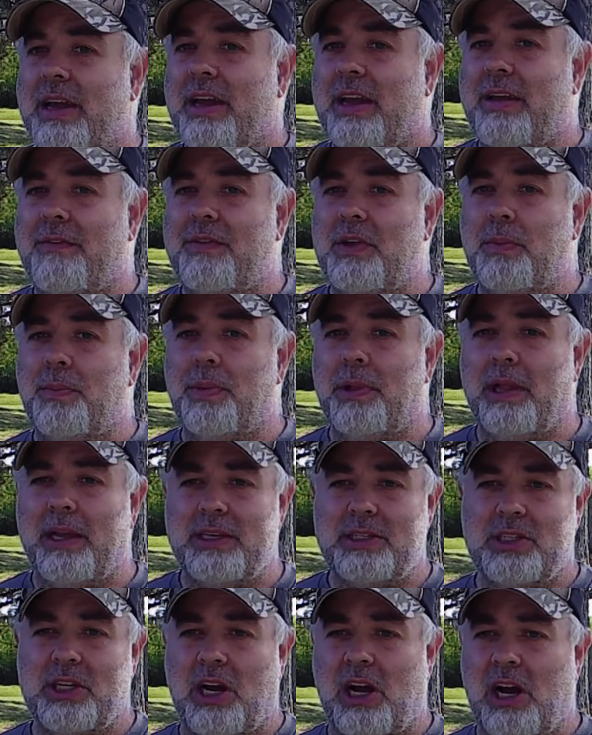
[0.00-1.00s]
if you
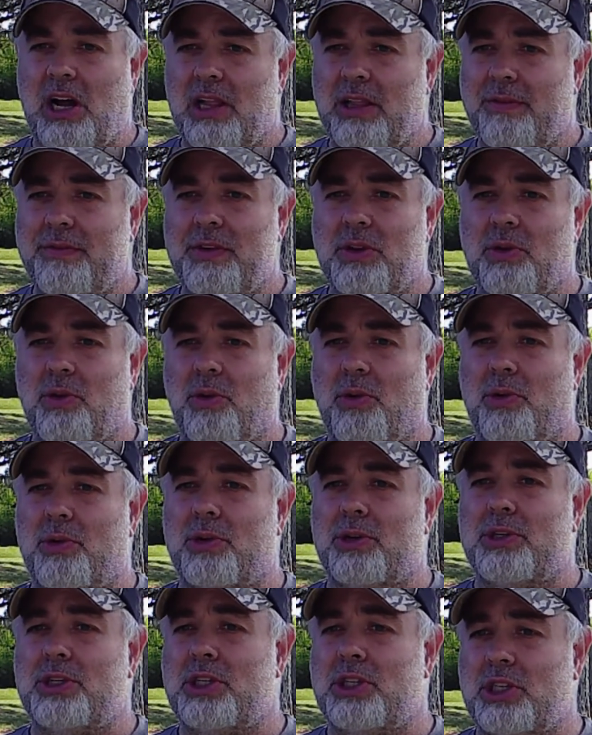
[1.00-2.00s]
place all of your
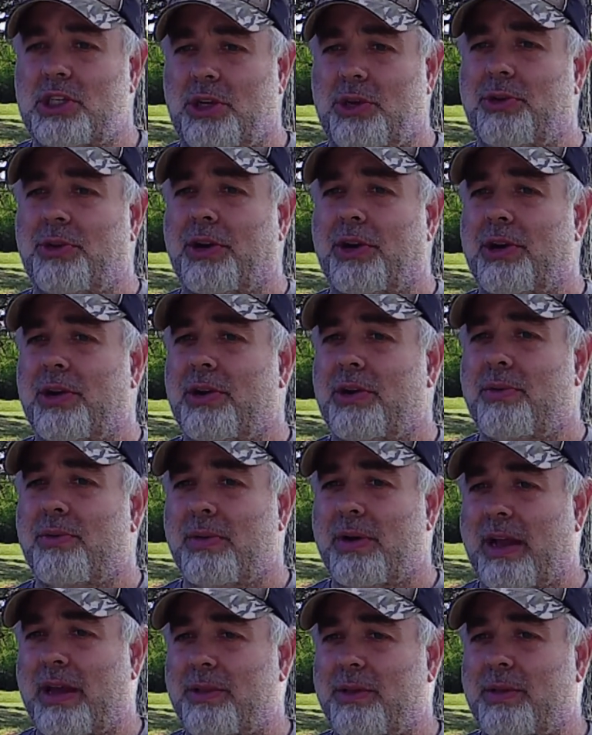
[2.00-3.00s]
orders sooner
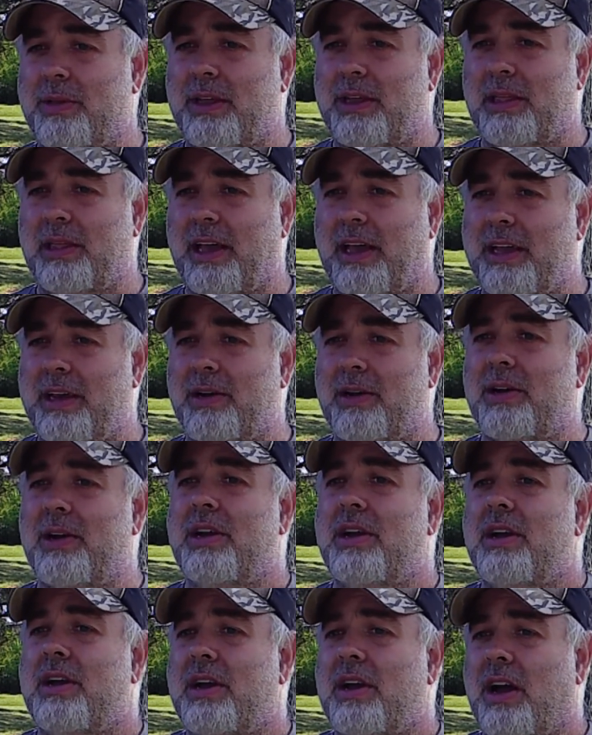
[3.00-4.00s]
rather than later.
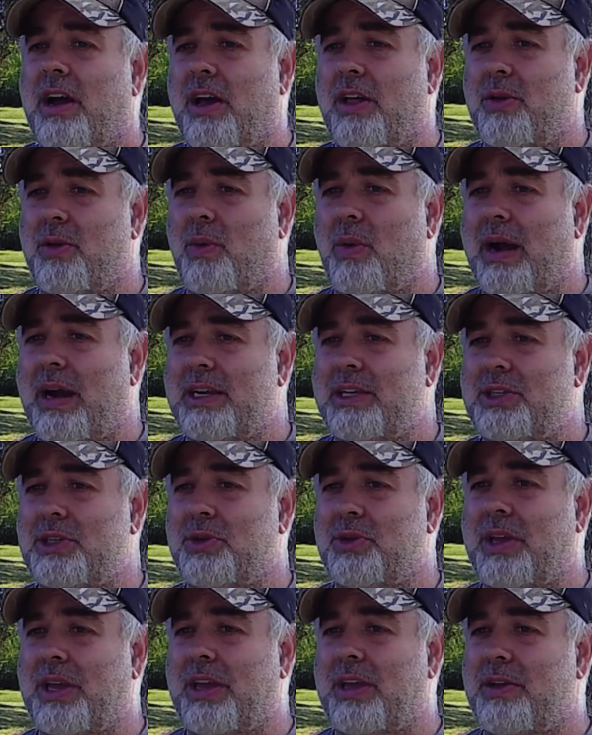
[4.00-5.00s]
Otherwise,
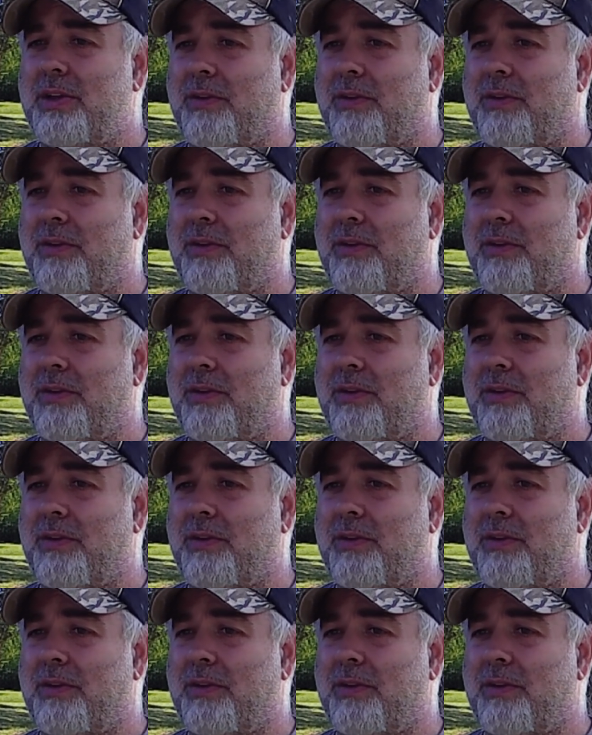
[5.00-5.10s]
you'll get your